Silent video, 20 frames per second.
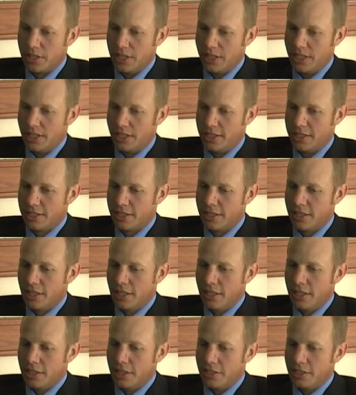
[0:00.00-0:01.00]
is
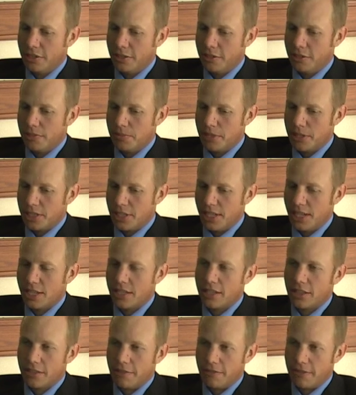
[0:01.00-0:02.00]
to
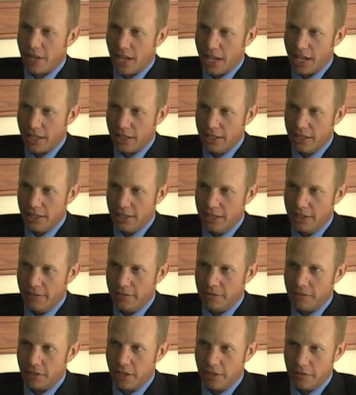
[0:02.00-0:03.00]
protect the flag leaf
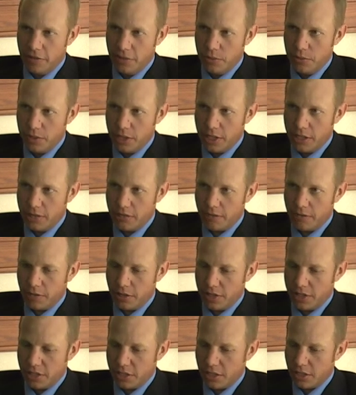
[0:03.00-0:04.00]
of the wheat for
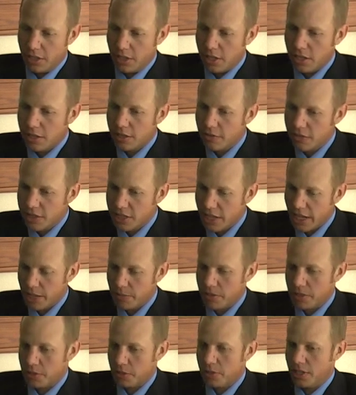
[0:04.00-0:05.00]
as long of a
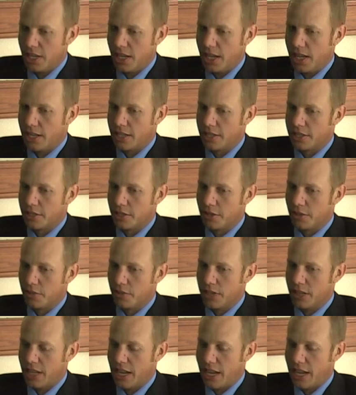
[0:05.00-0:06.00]
time as we can so that
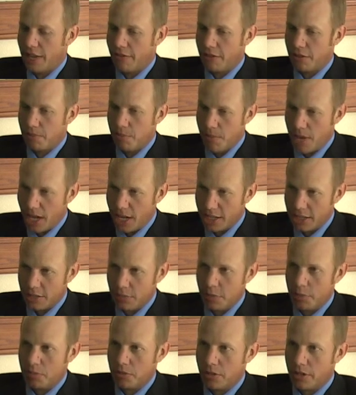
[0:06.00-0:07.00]
we can have the
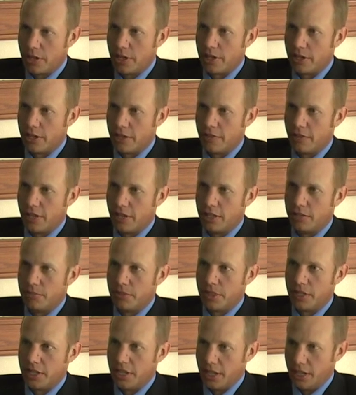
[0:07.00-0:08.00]
maximum kernel
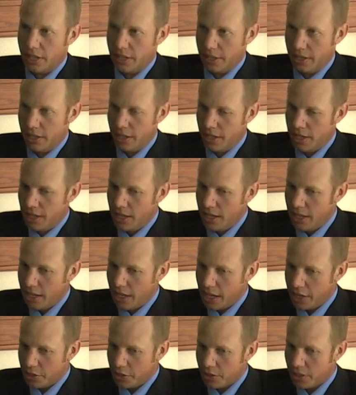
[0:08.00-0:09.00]
development
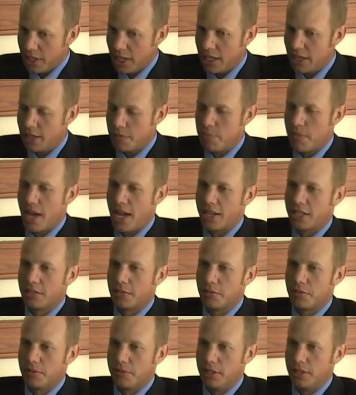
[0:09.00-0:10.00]
and create the
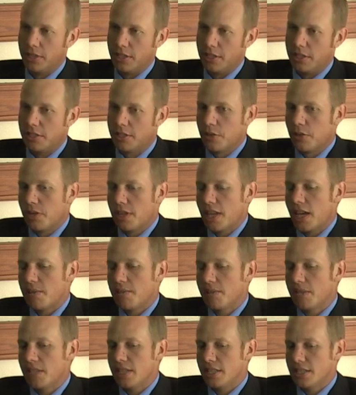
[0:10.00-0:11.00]
maximum yield. And so what that
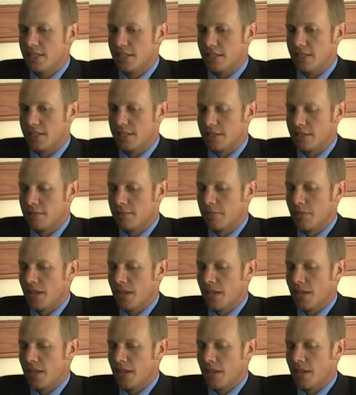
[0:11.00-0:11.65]
means is